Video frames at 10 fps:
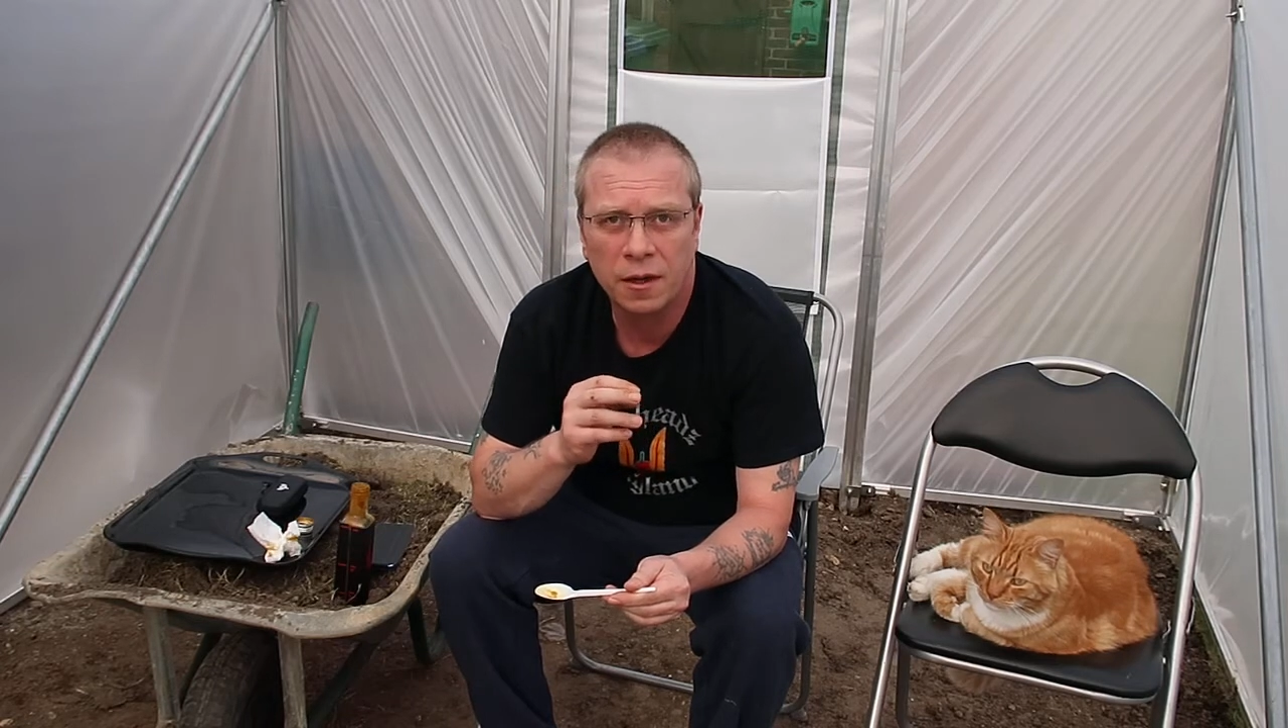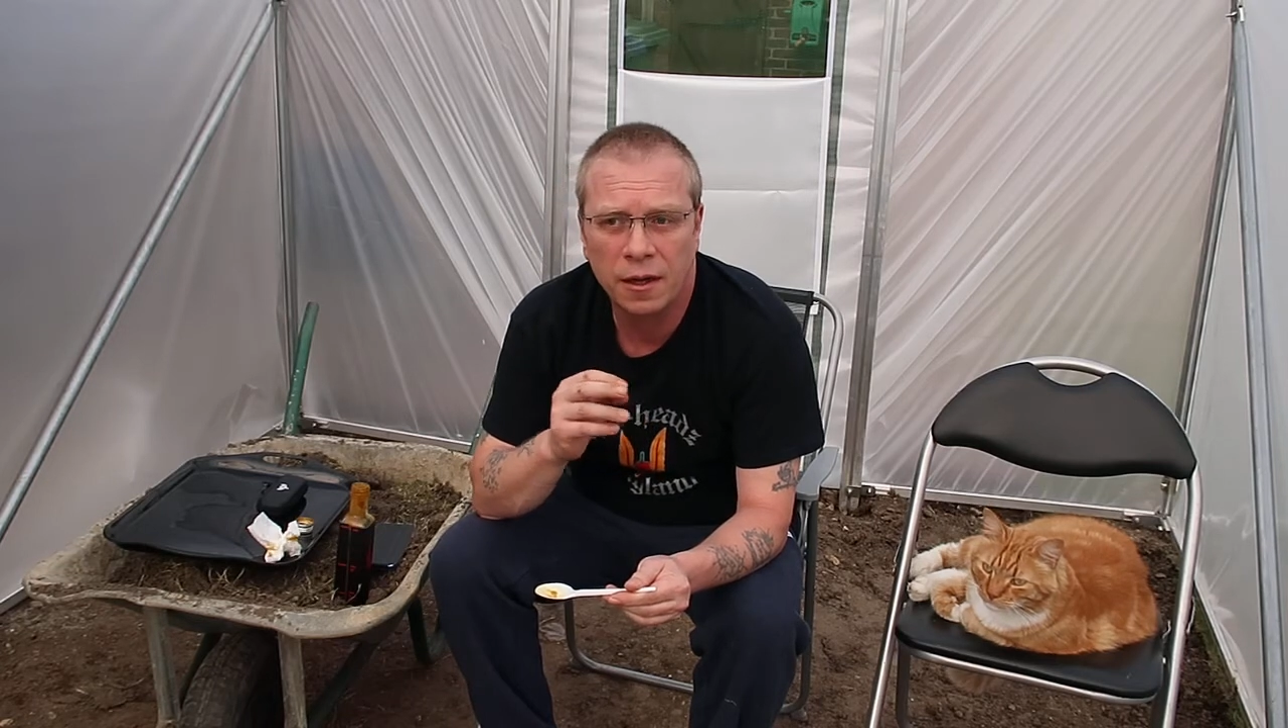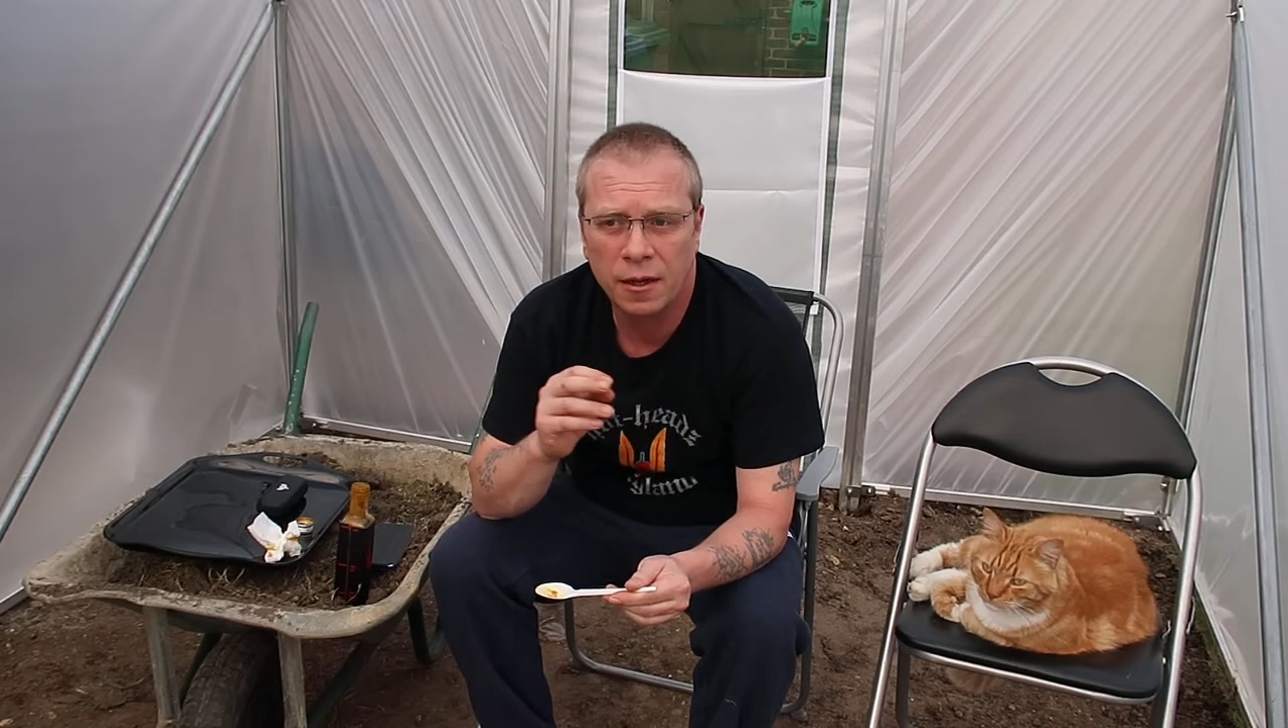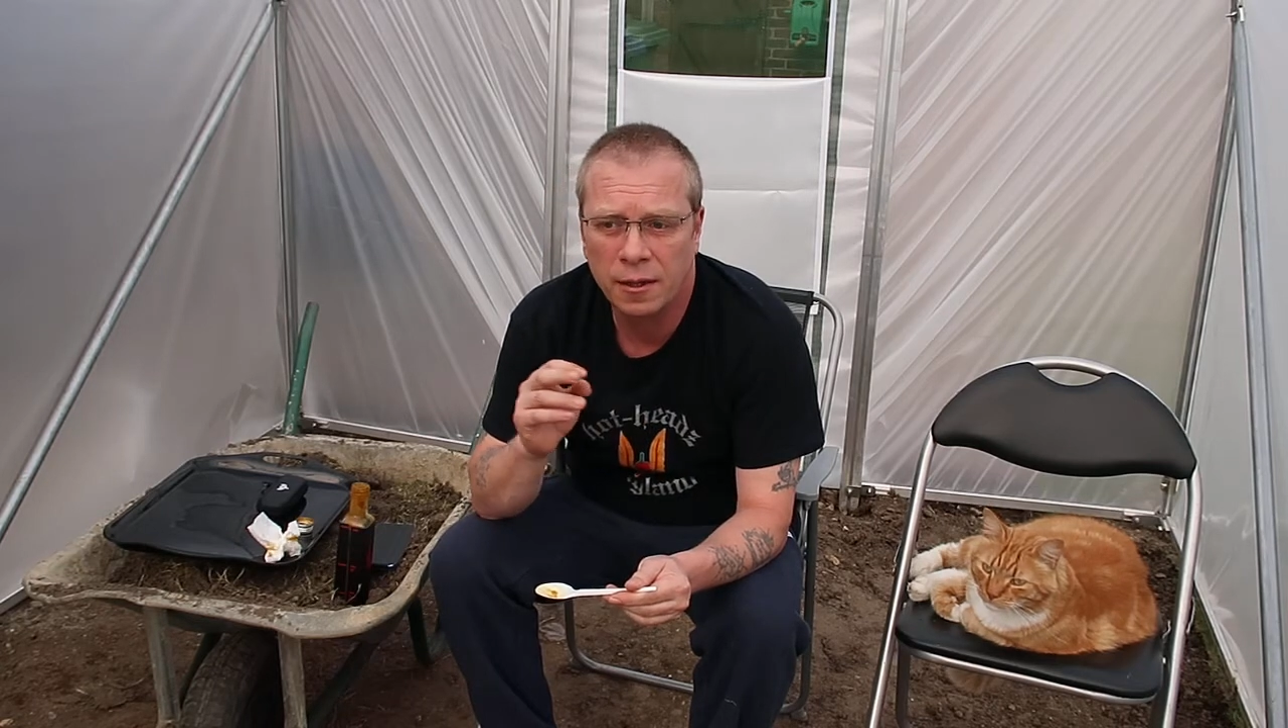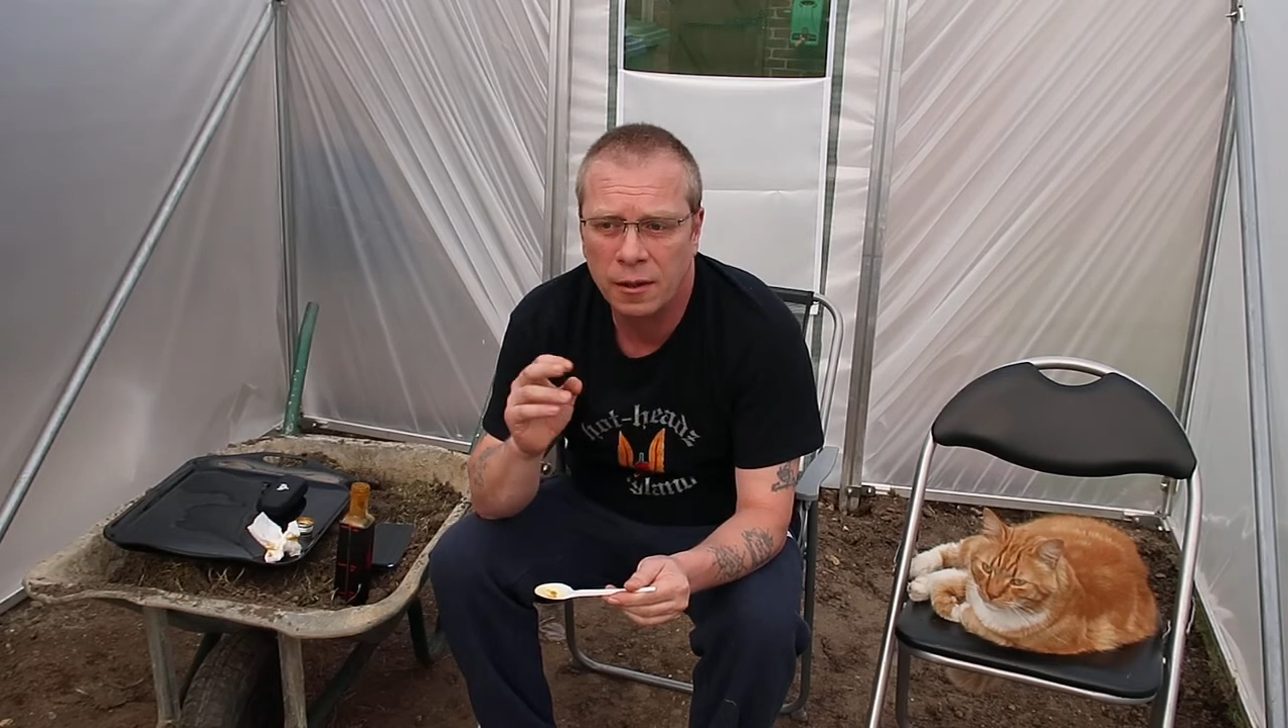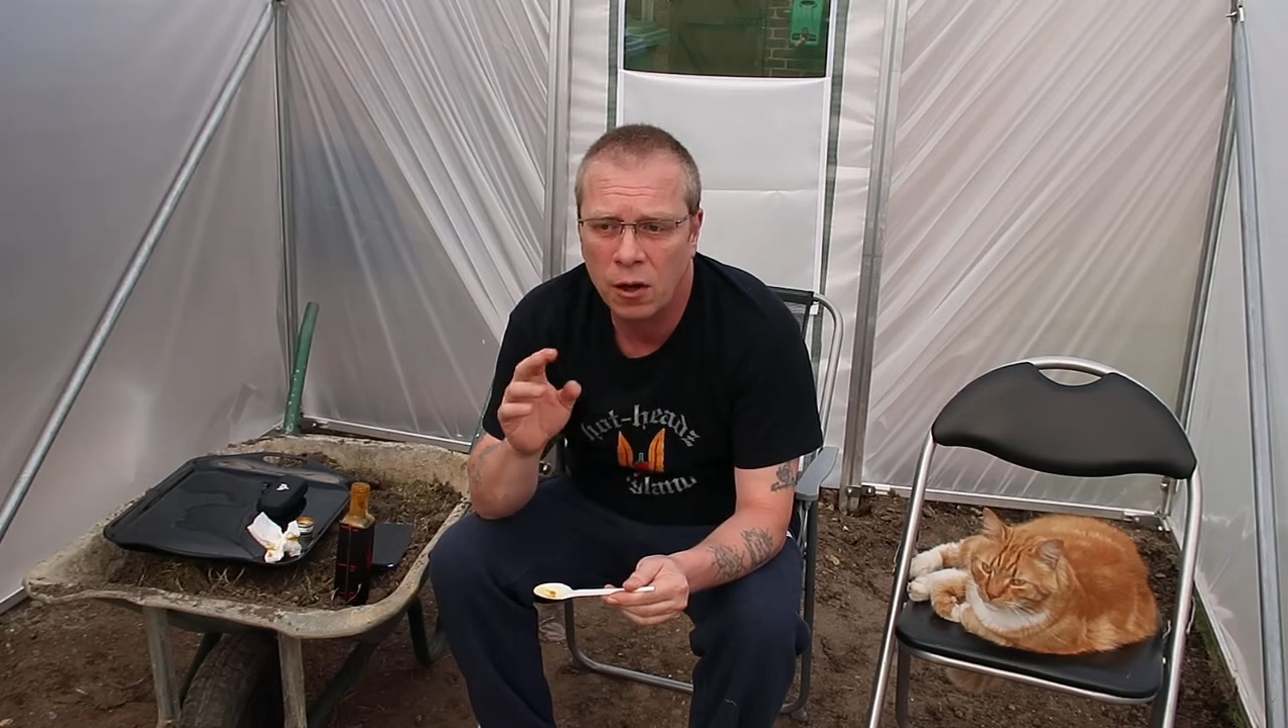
uh,